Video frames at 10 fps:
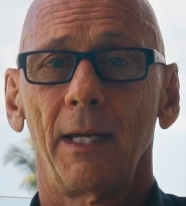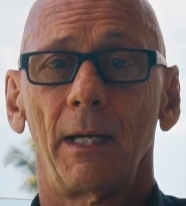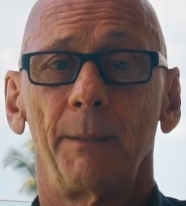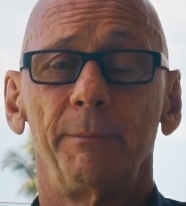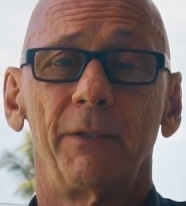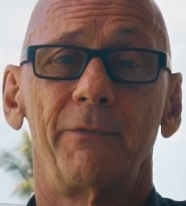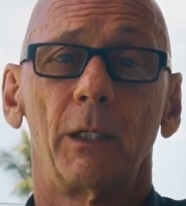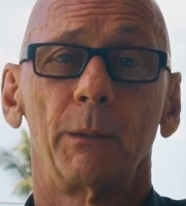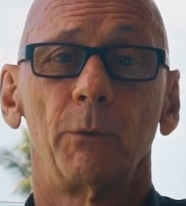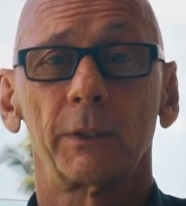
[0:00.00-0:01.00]
and be
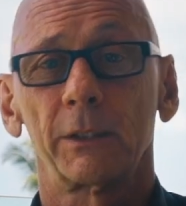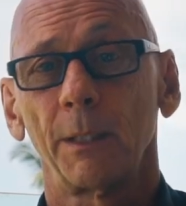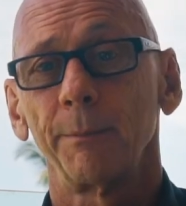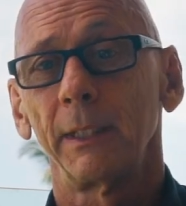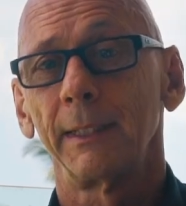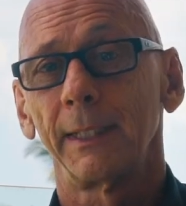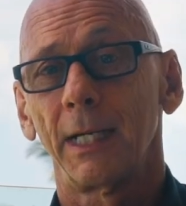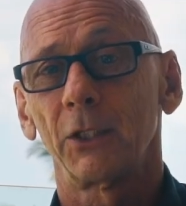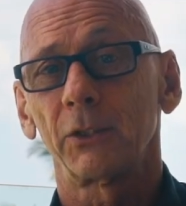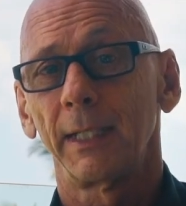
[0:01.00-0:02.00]
available to somebody that
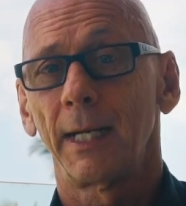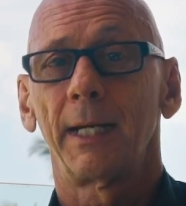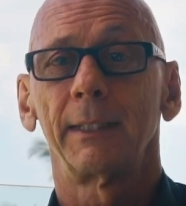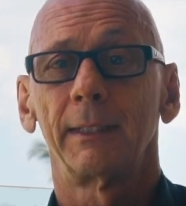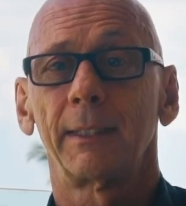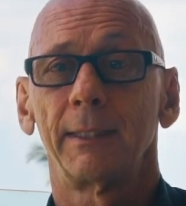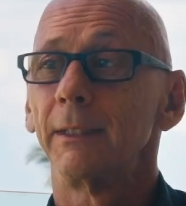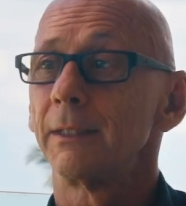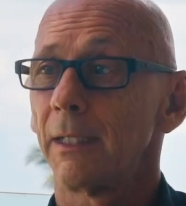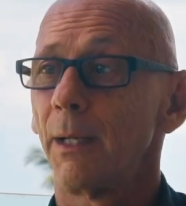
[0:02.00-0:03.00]
actually had the
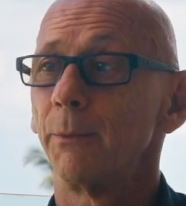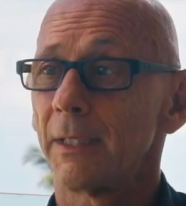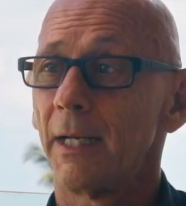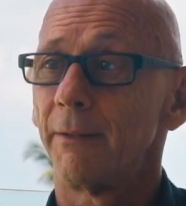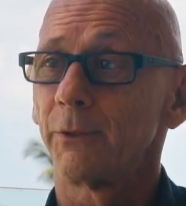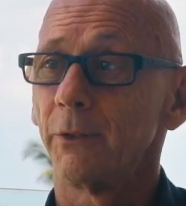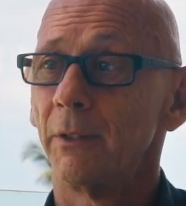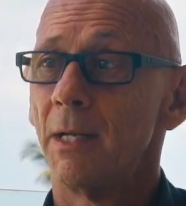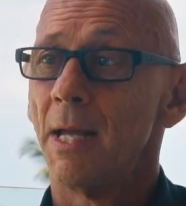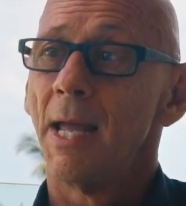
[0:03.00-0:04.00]
things that I was after.
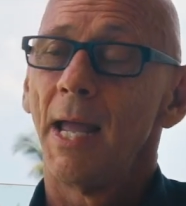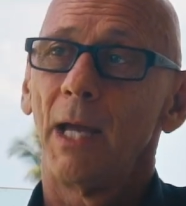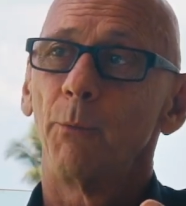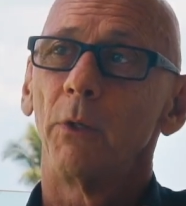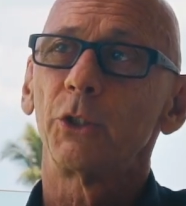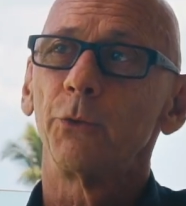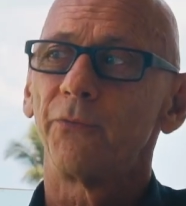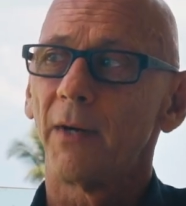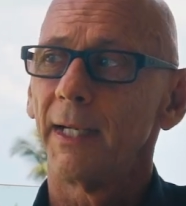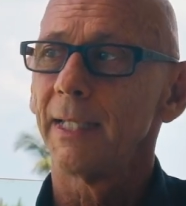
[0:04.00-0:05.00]
And once you
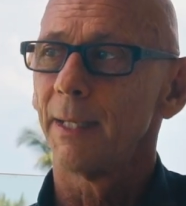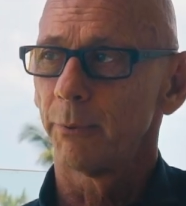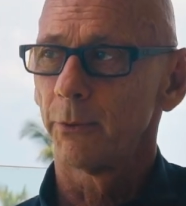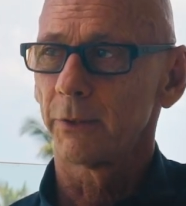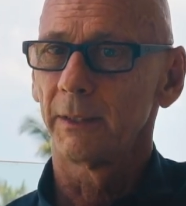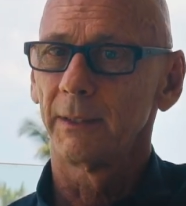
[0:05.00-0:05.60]
find that person,